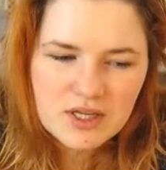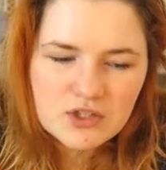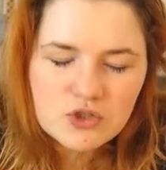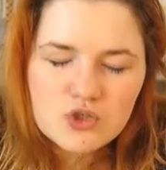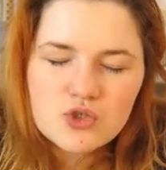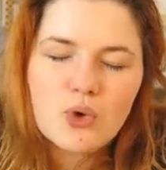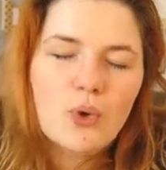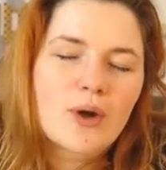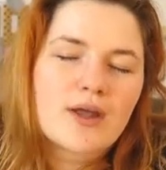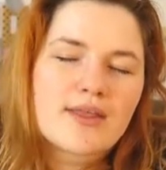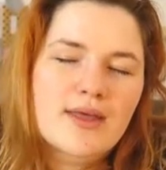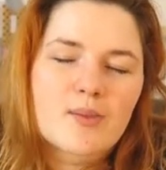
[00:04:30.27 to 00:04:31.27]

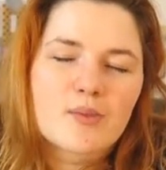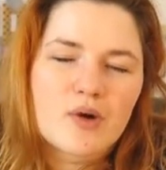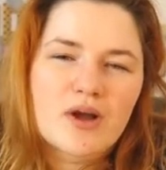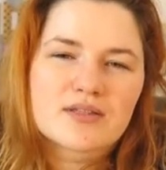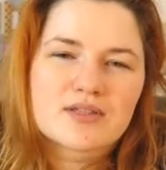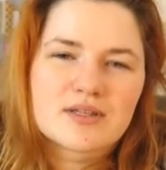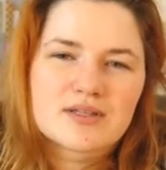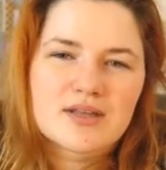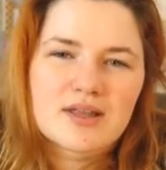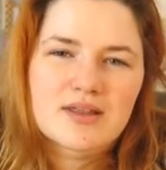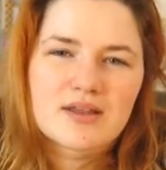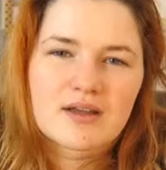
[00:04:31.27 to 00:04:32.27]
enjoy that process.
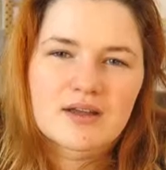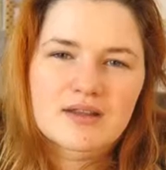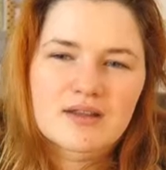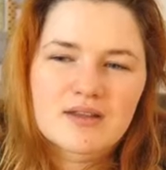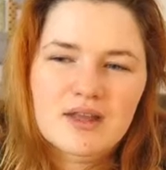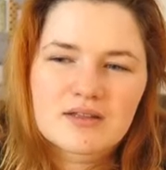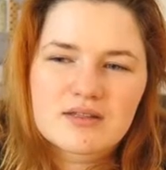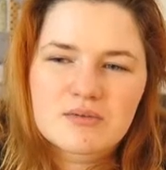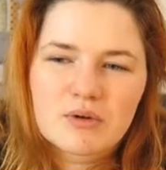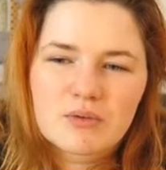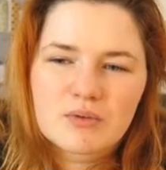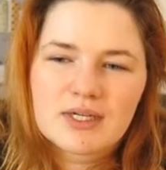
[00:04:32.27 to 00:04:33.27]
I think that's
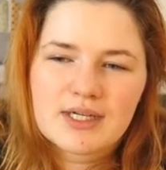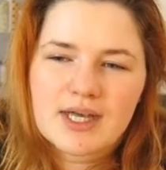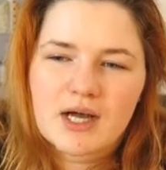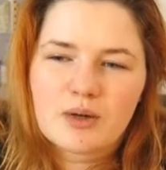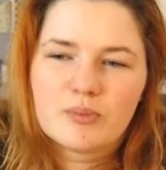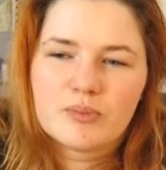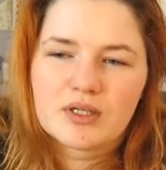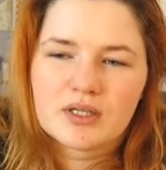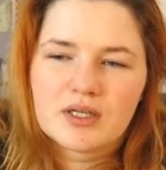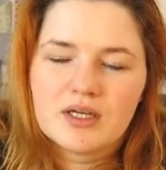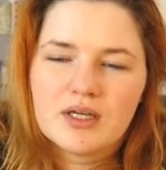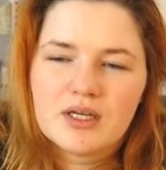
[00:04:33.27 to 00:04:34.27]
what really helped me